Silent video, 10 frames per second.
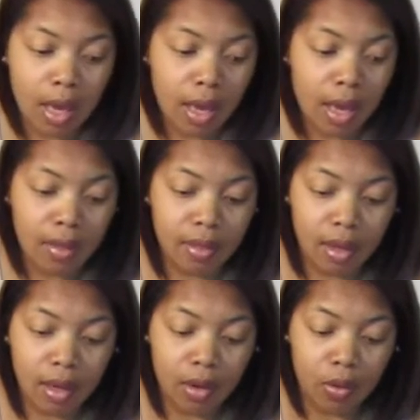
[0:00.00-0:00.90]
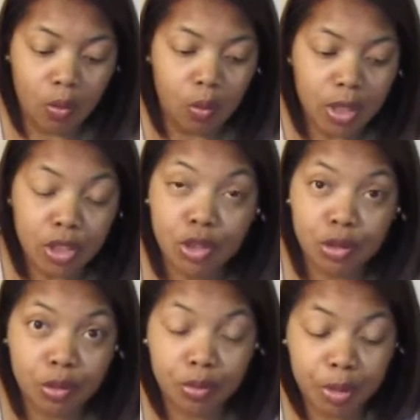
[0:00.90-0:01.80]
and then once
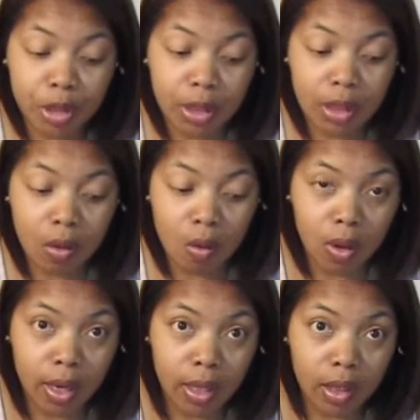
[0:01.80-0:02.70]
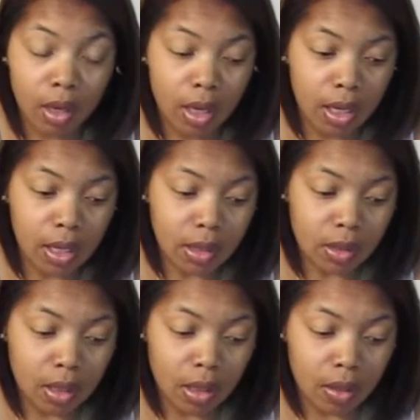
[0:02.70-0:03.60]
you put it on, it's
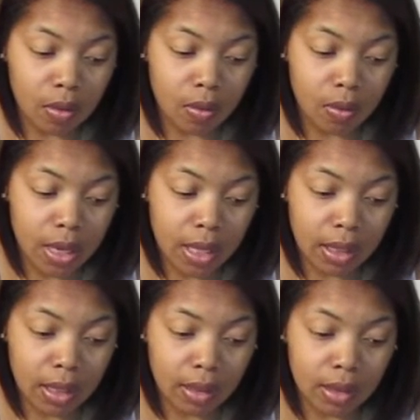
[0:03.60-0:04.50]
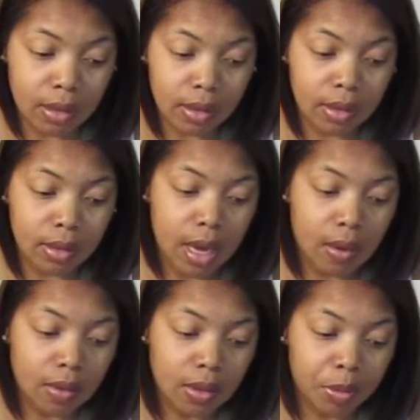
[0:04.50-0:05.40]
going to go kind of like this. This is
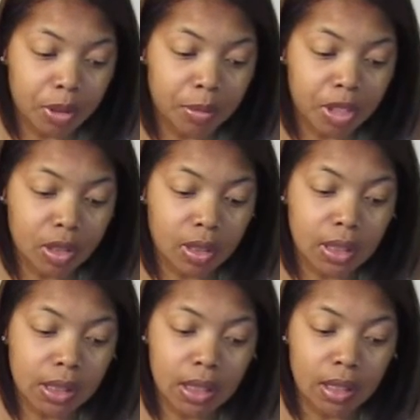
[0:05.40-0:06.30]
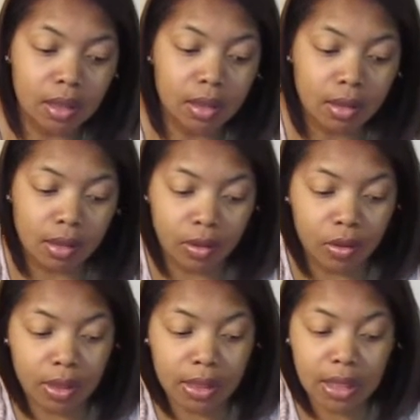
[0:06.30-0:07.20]
how it's pretty much going to sit. So you
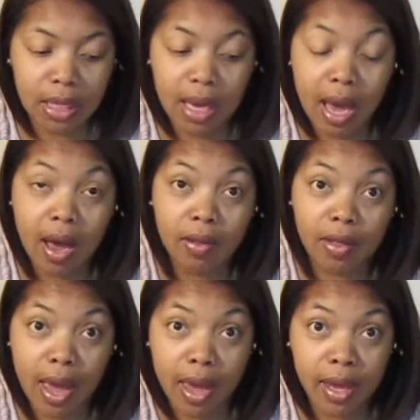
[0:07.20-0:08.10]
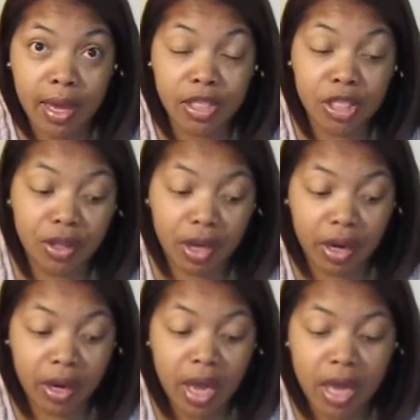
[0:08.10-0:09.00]
can see how that edge
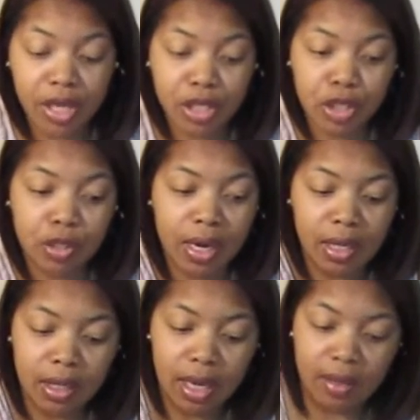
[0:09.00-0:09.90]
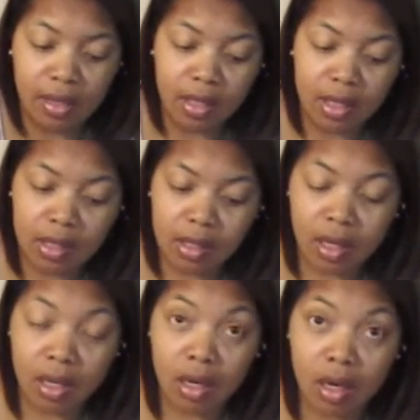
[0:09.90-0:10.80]
there is straight, and then this is
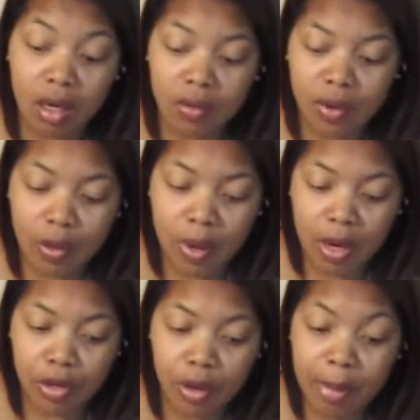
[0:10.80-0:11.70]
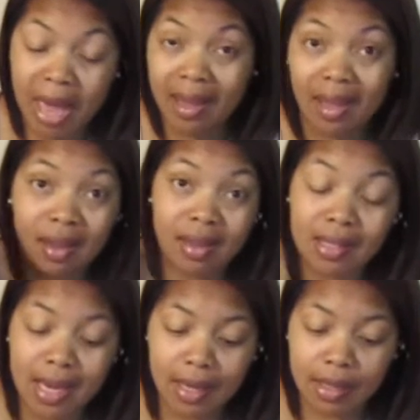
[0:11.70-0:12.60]
going to curve around your back and
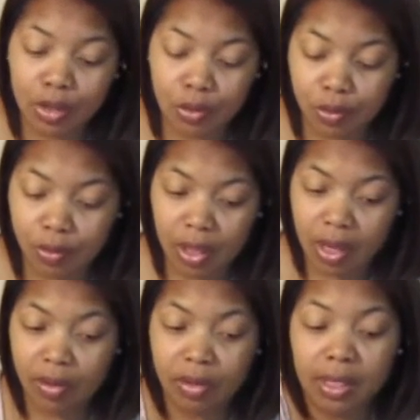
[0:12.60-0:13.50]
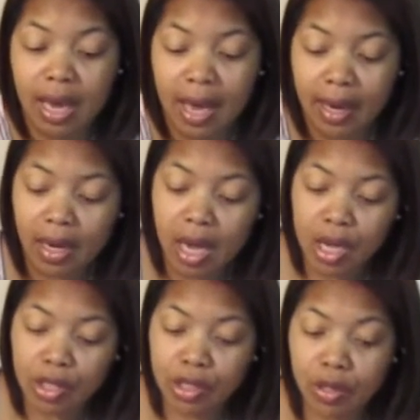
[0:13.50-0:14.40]
connect to the other side.
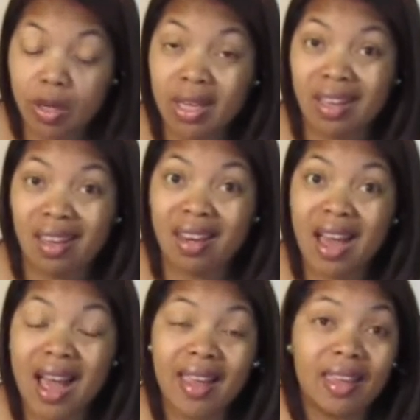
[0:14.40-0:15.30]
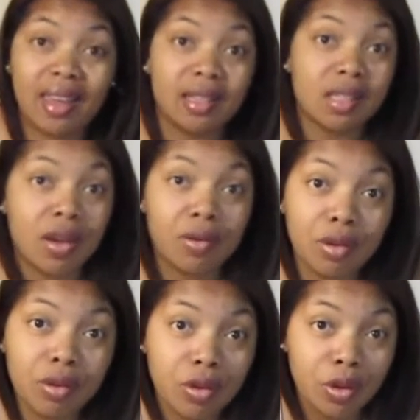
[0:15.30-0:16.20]
So again, I can't tell
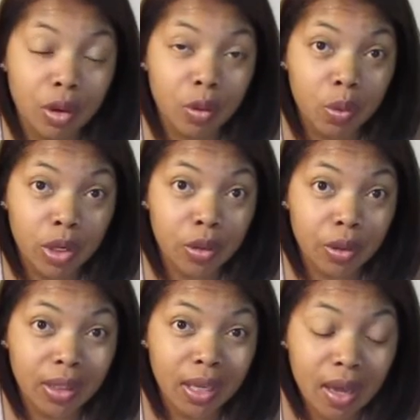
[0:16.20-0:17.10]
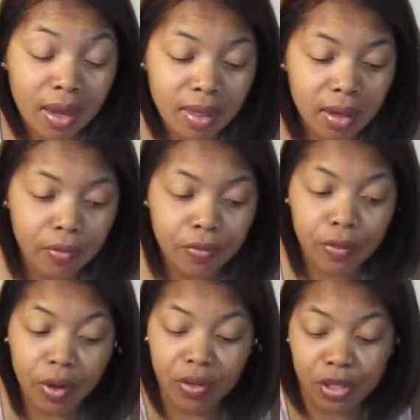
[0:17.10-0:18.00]
you what your length
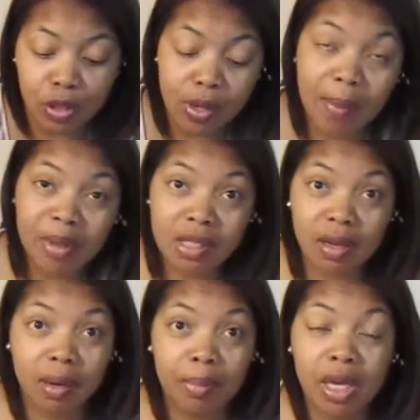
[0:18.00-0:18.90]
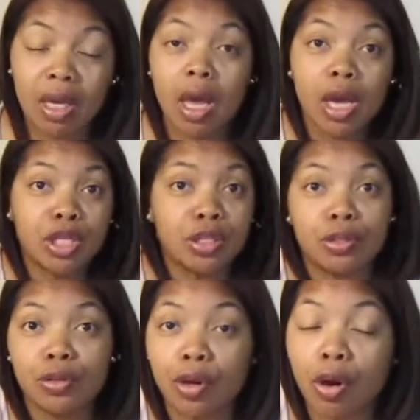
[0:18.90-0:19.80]
for this strap is going to be. Just
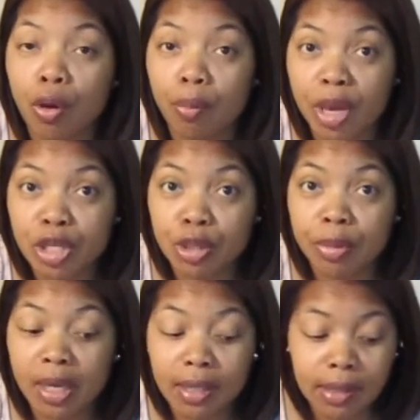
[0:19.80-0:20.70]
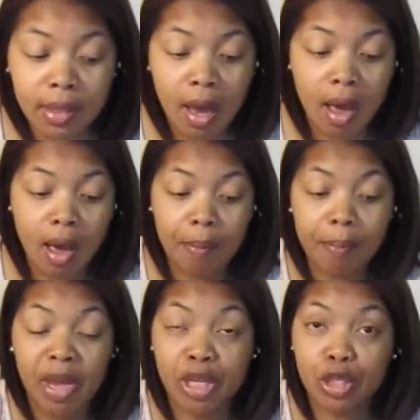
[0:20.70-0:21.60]
do your own measurements. Make